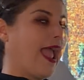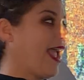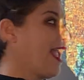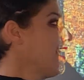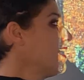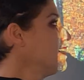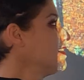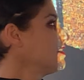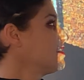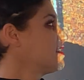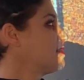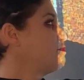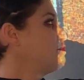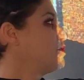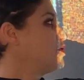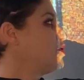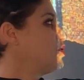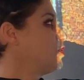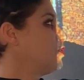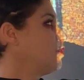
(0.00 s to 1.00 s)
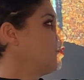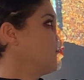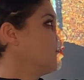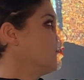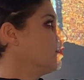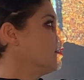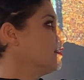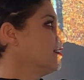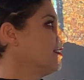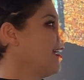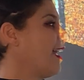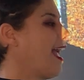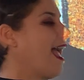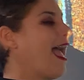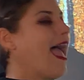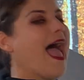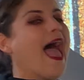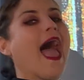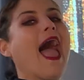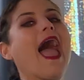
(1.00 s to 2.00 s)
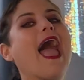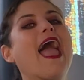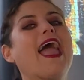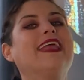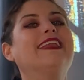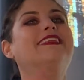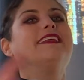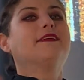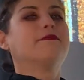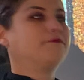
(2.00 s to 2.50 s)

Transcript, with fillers: and it's bejeweled, and